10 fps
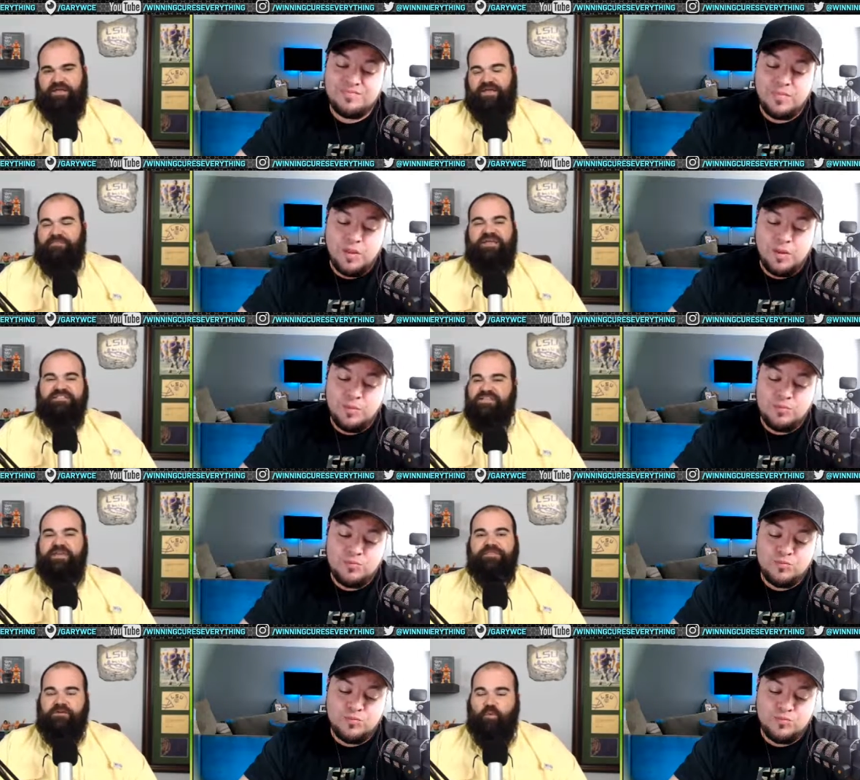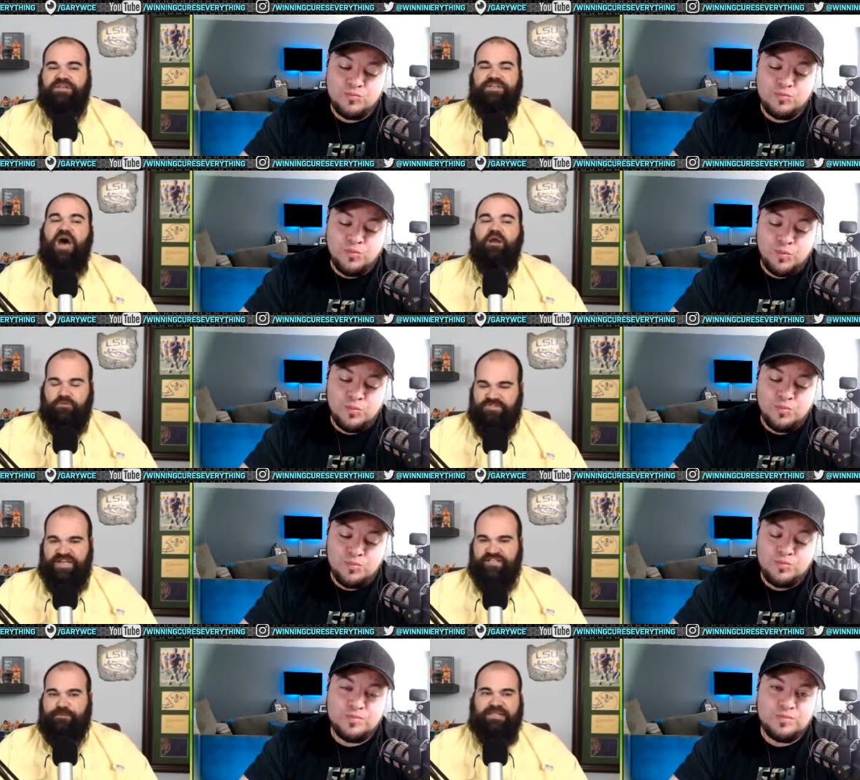Speaker 1: It means nothing. What Donald
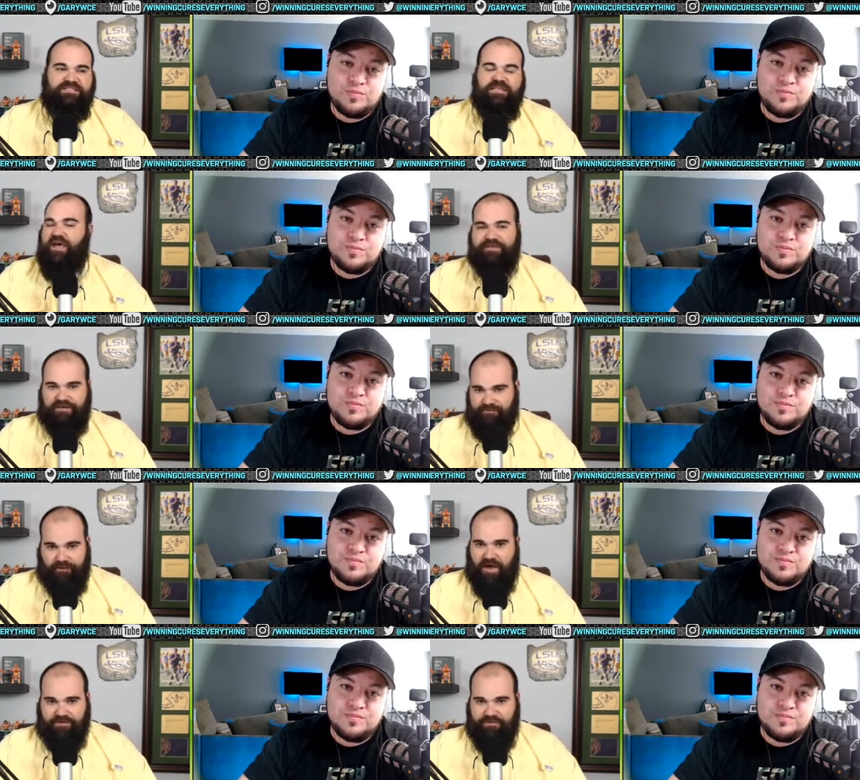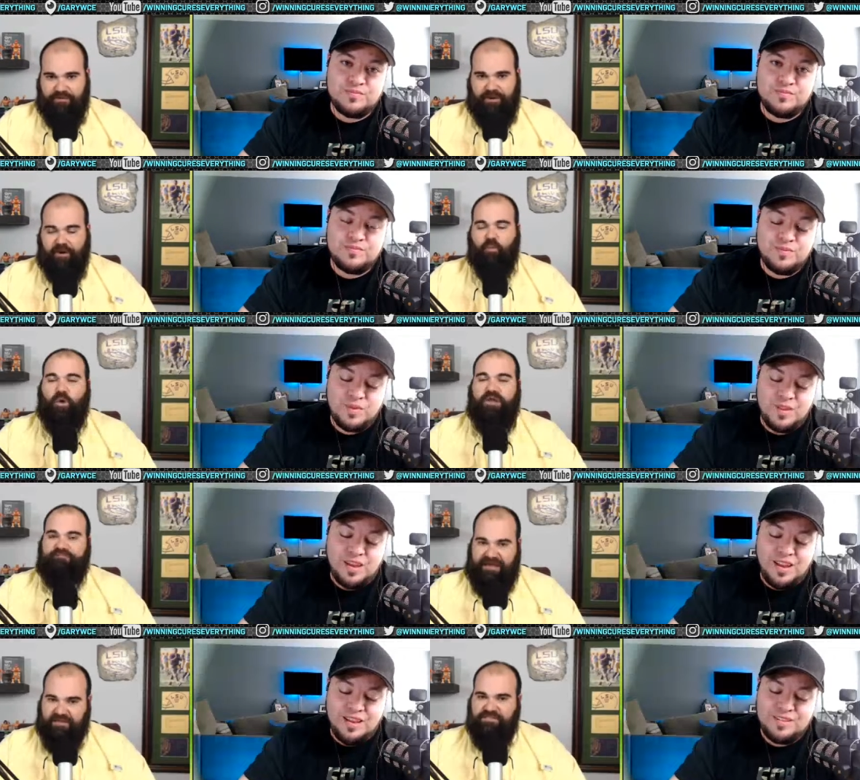says means nothing for college football. What
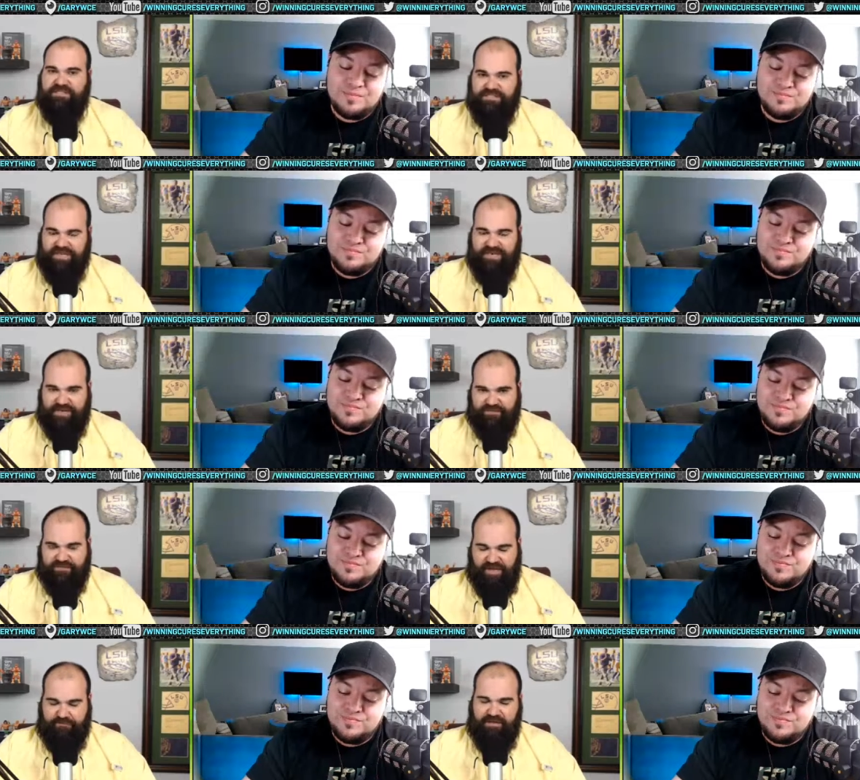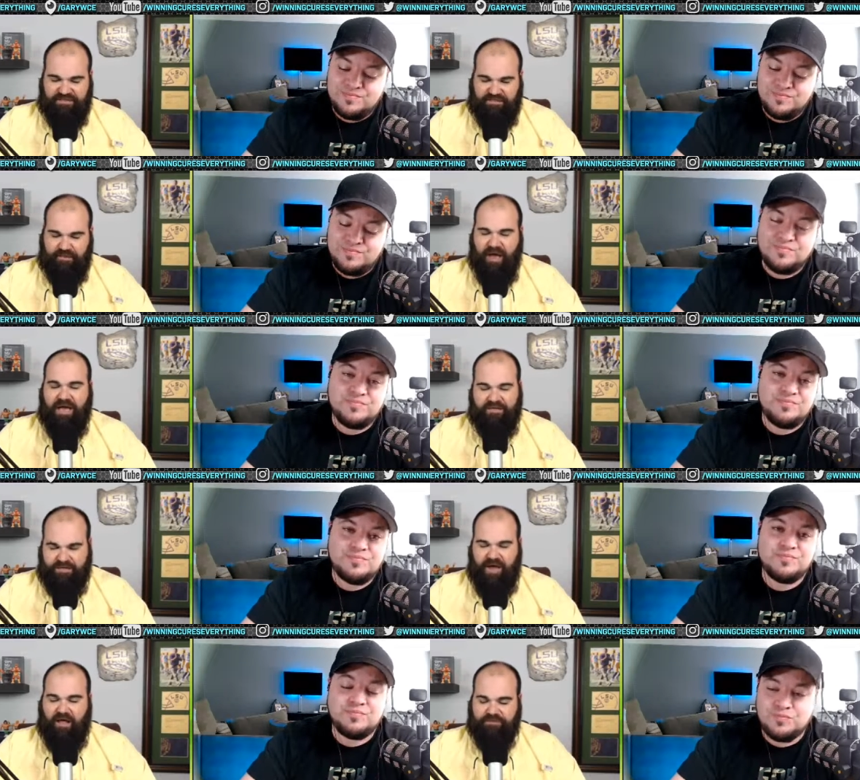Fauci said yesterday means a lot
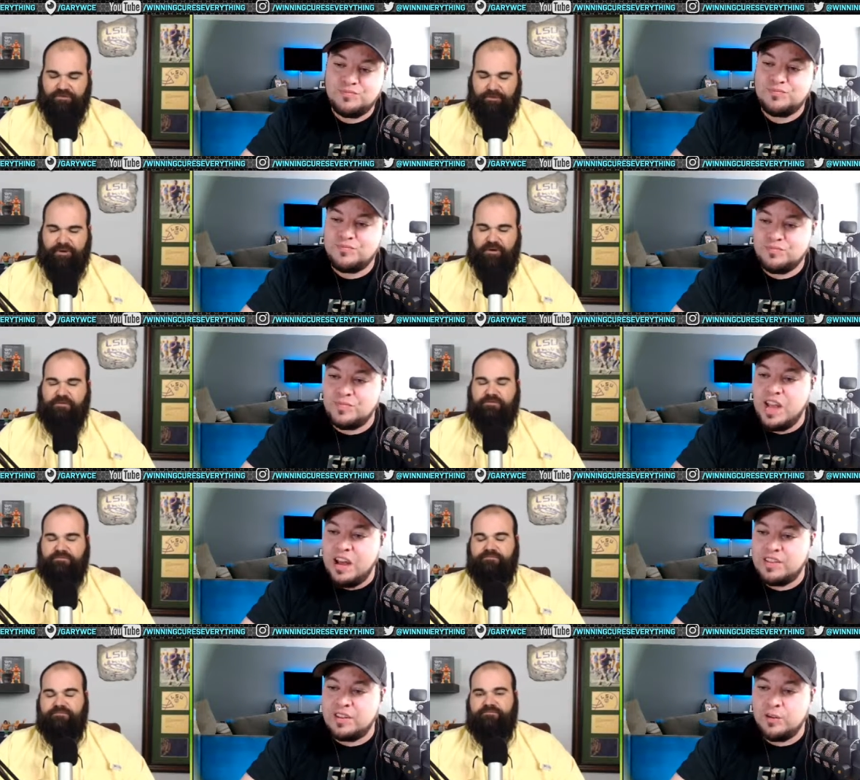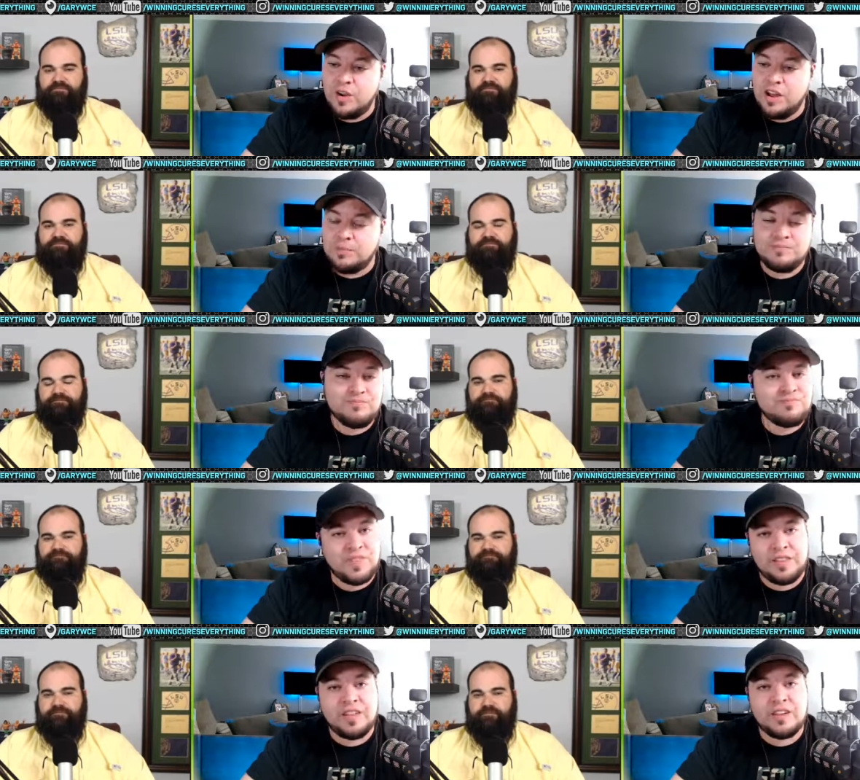to college
Speaker 2: football. Yeah, I think you're right.
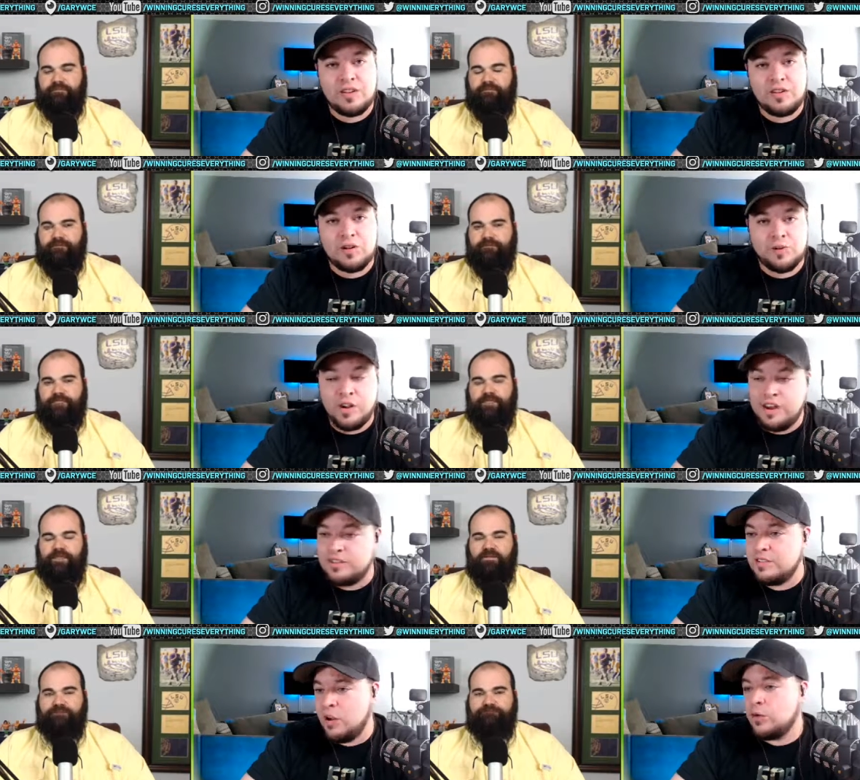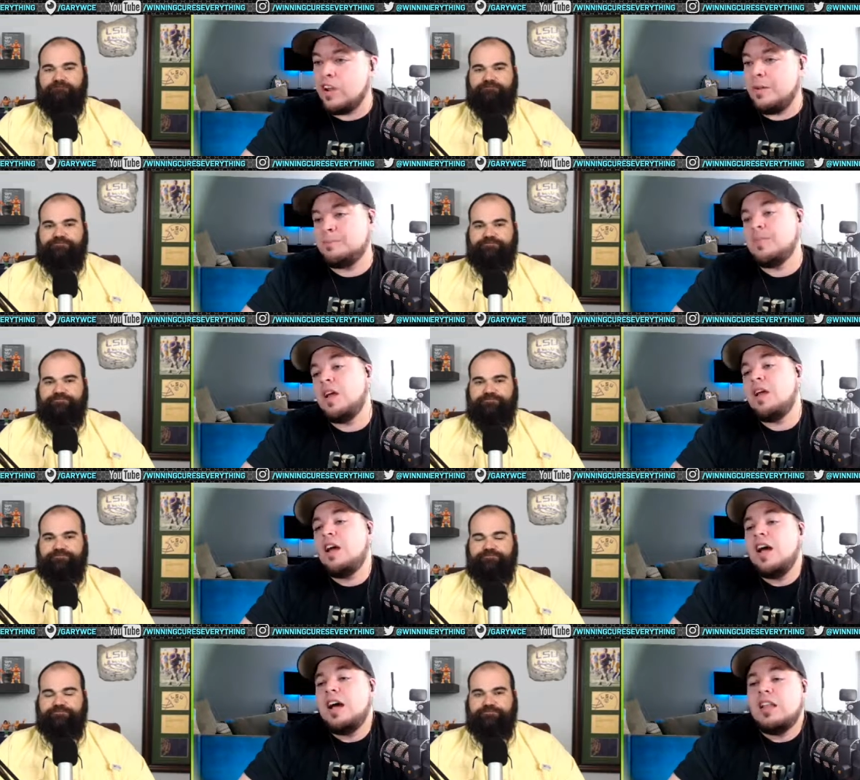I think you're right. Okay
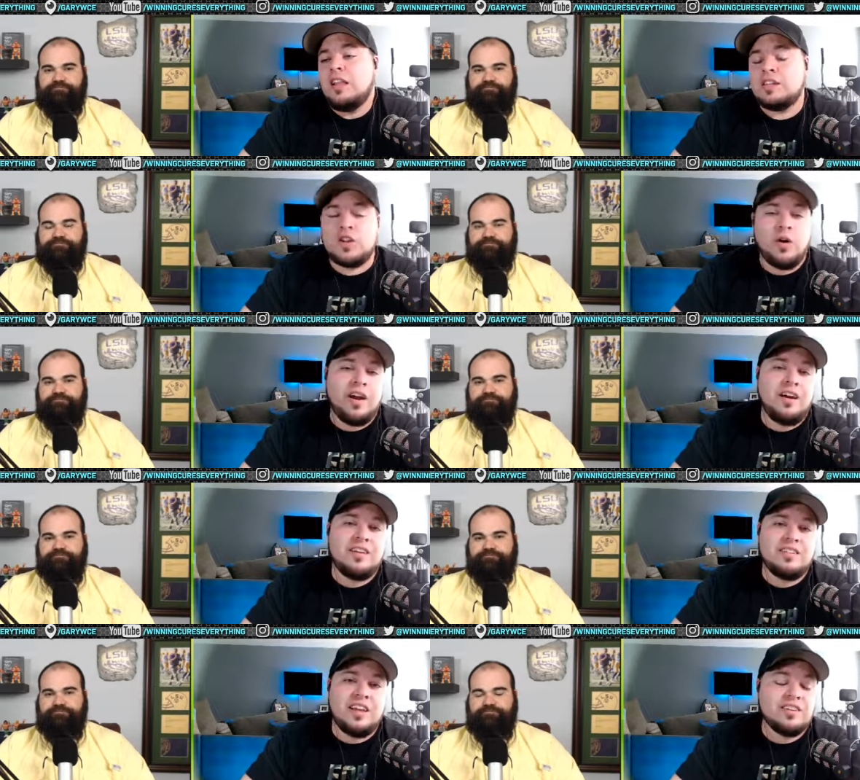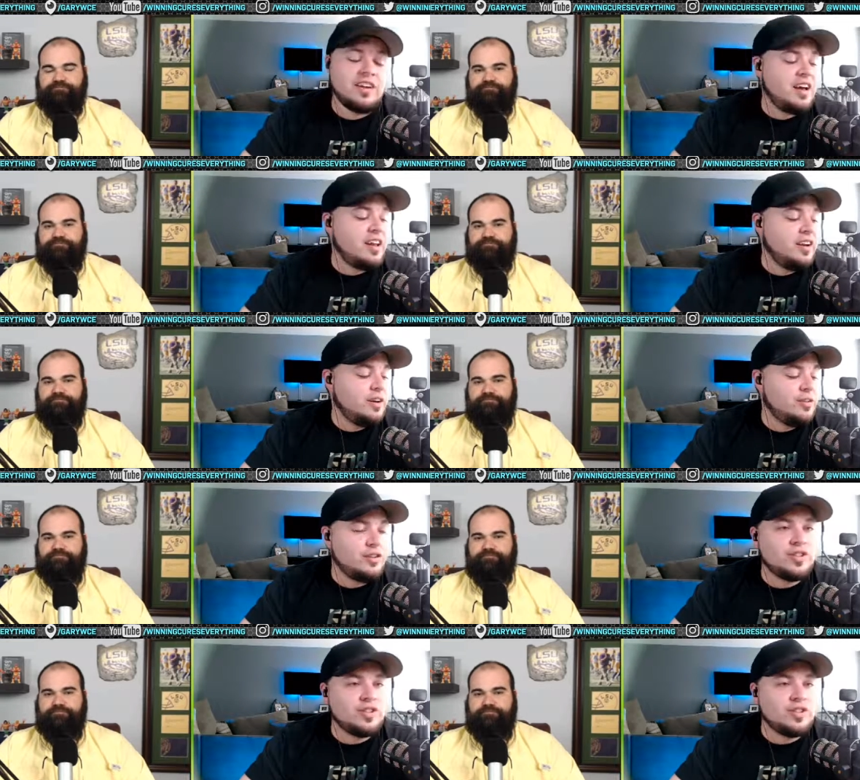let's go ahead and, and get out of here. There's